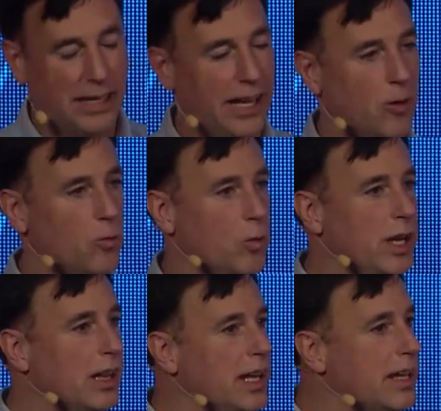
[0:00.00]
it
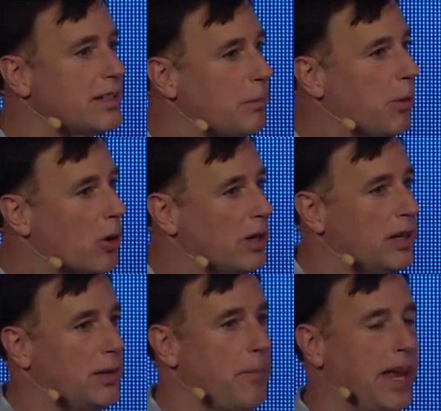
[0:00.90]
really is important
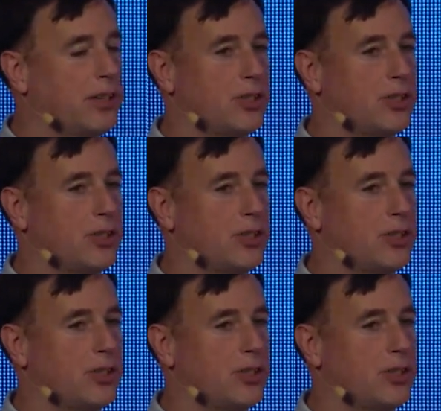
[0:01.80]
to make